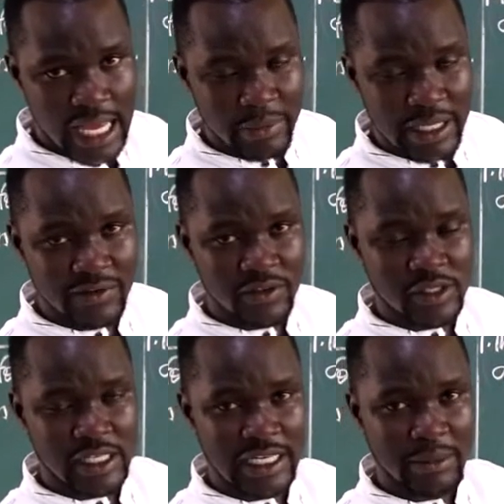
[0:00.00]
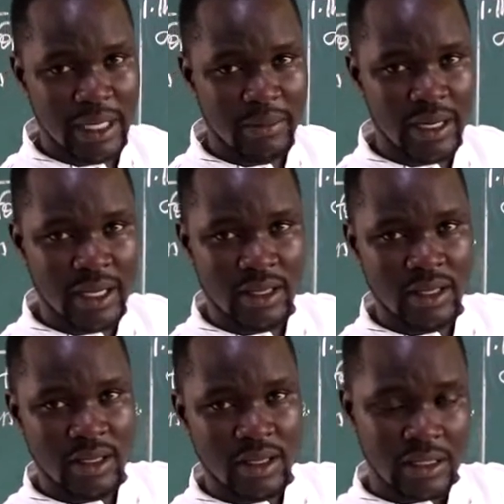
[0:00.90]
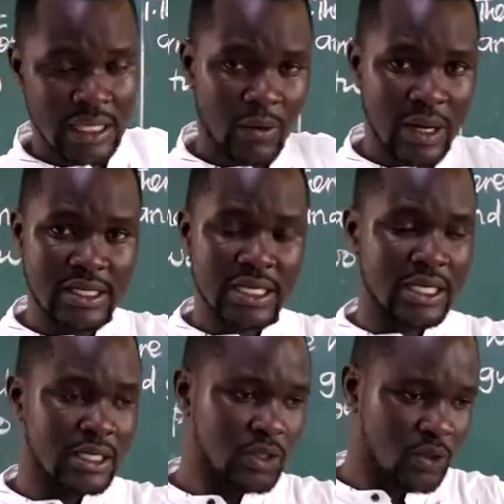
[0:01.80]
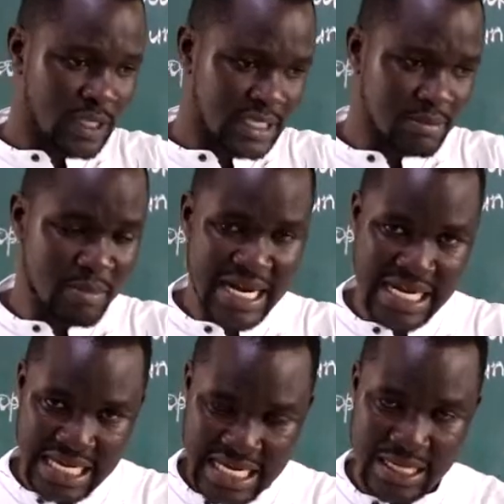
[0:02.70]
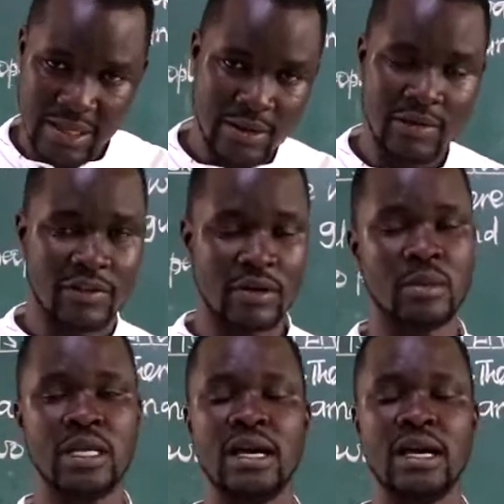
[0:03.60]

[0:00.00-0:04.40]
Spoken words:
I believe you still remember. They wanted to get money from